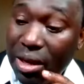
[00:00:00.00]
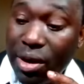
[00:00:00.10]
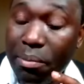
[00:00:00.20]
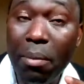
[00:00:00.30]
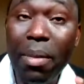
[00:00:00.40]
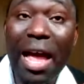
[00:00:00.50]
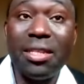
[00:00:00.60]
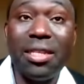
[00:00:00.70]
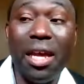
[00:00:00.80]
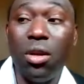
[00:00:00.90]
Remember, I
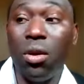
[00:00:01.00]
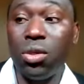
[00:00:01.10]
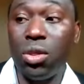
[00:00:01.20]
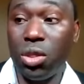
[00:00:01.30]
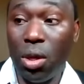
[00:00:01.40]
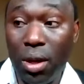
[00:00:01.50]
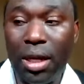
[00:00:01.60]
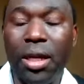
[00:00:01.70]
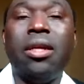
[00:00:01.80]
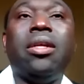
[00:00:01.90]
said on
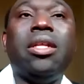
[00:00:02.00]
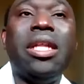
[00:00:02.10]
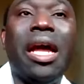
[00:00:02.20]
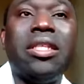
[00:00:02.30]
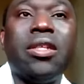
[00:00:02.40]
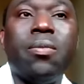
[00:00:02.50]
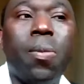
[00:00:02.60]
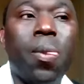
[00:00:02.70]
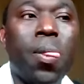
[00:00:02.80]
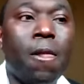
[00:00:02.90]
Sunday that
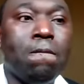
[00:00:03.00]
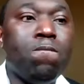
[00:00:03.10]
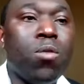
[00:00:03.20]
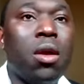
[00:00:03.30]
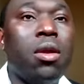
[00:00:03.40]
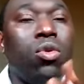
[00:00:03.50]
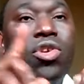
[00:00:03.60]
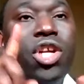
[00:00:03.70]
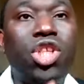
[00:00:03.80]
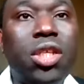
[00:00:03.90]

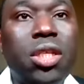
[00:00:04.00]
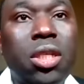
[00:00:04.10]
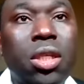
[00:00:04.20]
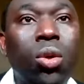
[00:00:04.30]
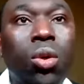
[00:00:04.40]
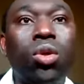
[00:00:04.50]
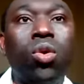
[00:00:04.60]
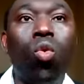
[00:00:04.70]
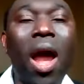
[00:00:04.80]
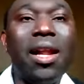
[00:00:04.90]
riches is good,
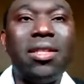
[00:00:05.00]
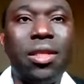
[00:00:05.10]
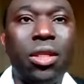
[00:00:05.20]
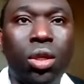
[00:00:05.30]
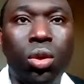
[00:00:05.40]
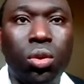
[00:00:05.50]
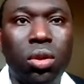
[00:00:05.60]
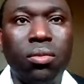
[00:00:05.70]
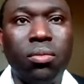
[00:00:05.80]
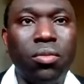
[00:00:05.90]
wealth is
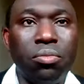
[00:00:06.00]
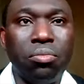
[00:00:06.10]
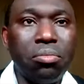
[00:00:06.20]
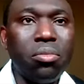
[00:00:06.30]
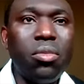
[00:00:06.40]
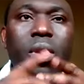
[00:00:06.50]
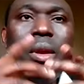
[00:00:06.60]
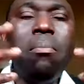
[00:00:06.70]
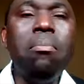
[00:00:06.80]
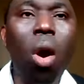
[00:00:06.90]
good,
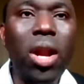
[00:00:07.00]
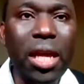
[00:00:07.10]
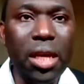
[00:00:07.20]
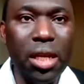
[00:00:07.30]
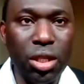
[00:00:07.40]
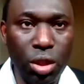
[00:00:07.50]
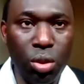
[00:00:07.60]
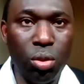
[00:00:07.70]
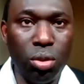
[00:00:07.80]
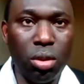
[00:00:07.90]
money is
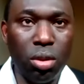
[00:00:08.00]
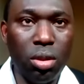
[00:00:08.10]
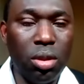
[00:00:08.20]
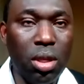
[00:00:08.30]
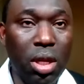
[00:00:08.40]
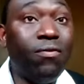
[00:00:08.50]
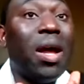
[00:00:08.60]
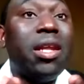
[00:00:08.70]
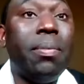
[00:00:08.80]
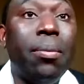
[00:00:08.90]
good. In
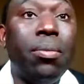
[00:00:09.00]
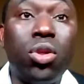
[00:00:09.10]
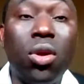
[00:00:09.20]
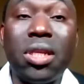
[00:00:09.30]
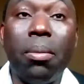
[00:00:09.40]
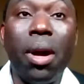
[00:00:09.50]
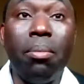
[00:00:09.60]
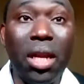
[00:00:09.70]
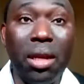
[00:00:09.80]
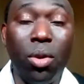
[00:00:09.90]
fact, the Bible talks
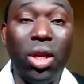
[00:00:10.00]
about money.